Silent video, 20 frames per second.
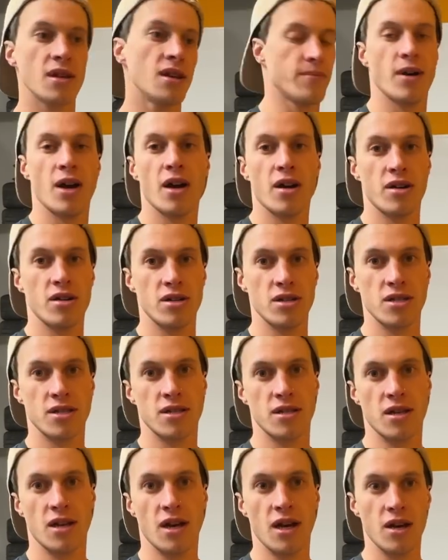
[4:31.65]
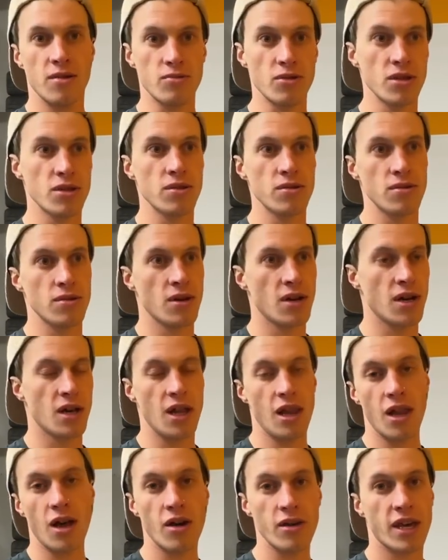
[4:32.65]
Some others will do a
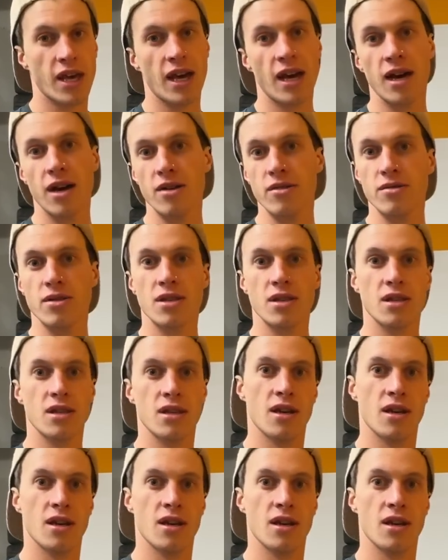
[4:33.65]
lockout